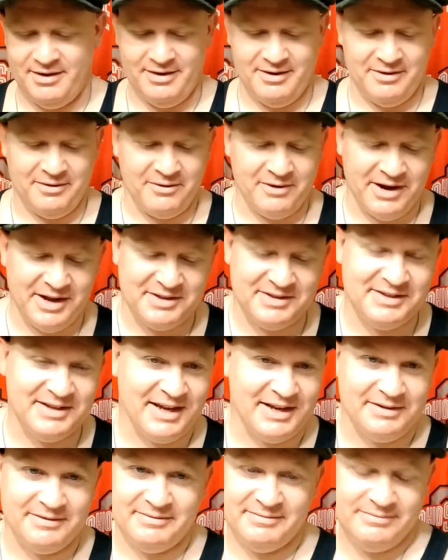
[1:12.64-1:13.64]
Great
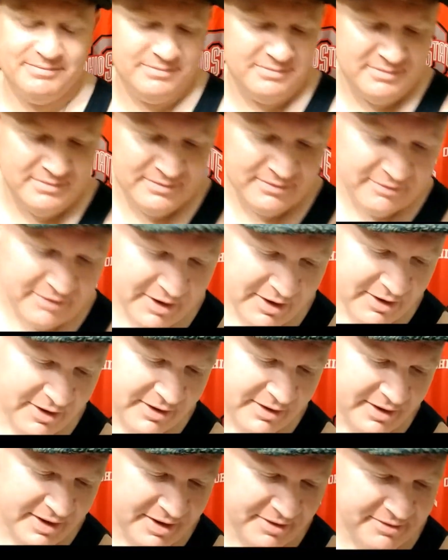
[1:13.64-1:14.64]
scent, very
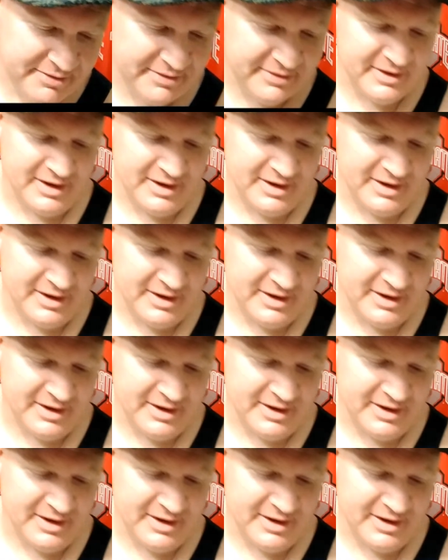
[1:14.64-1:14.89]
nice.